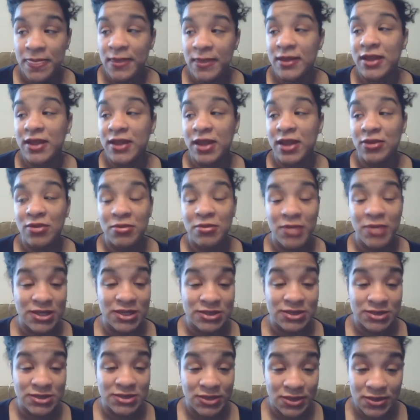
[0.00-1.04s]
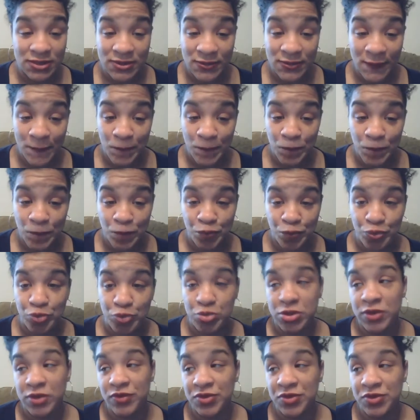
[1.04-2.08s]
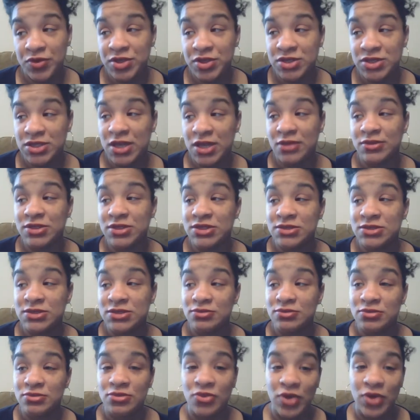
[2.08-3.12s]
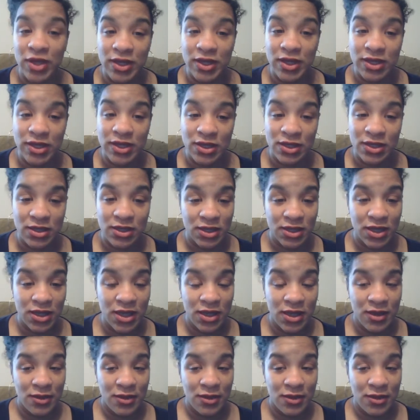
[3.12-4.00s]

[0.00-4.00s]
They're like, well, my son, but of course I was way younger,